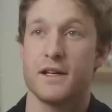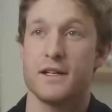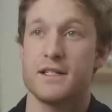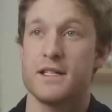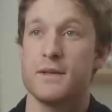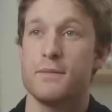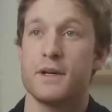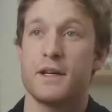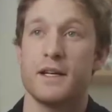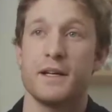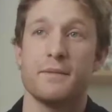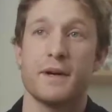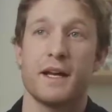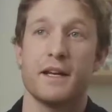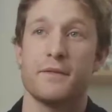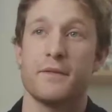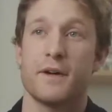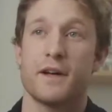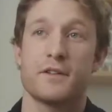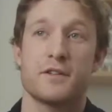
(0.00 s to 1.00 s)
typically
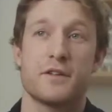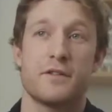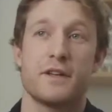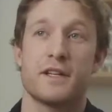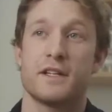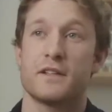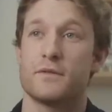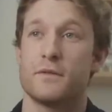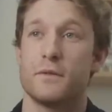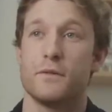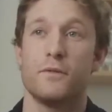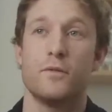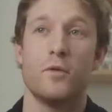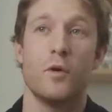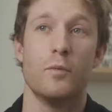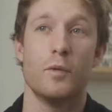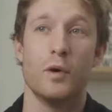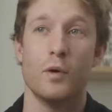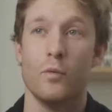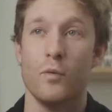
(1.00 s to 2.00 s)
manufacture things for
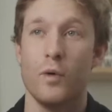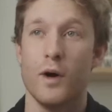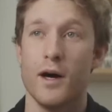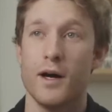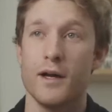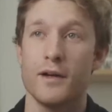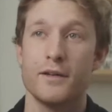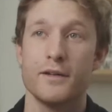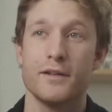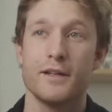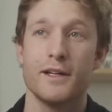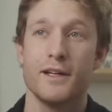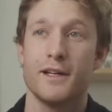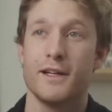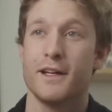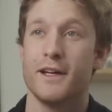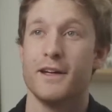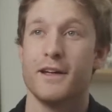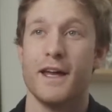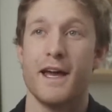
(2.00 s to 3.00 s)
Formula One
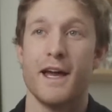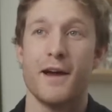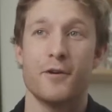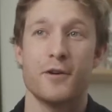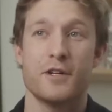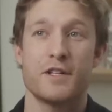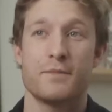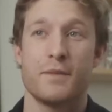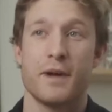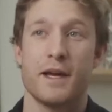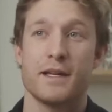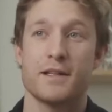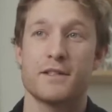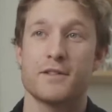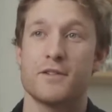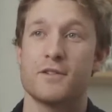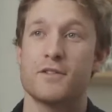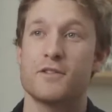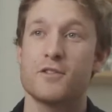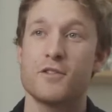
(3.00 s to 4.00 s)
and aerospace, so
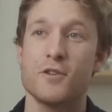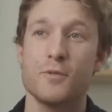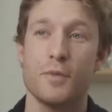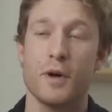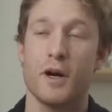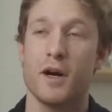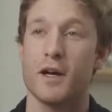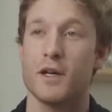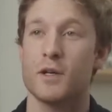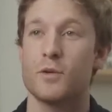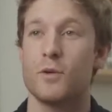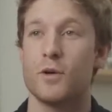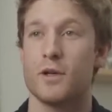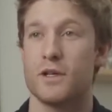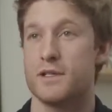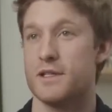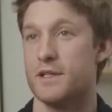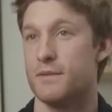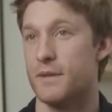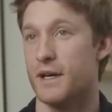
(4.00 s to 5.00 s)
super high
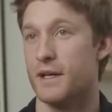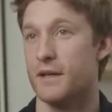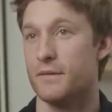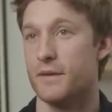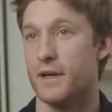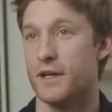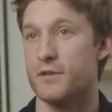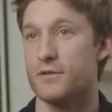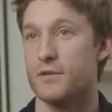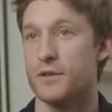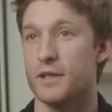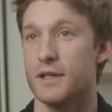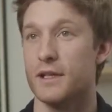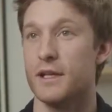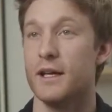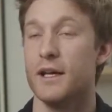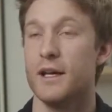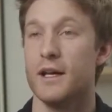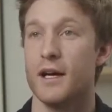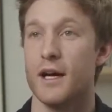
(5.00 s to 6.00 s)
quality manufacturing
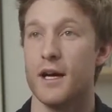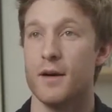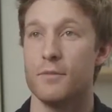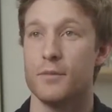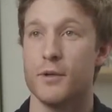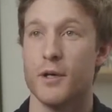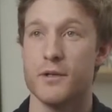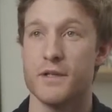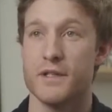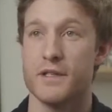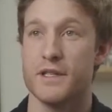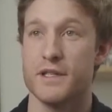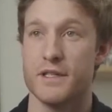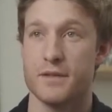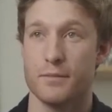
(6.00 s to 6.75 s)
processes in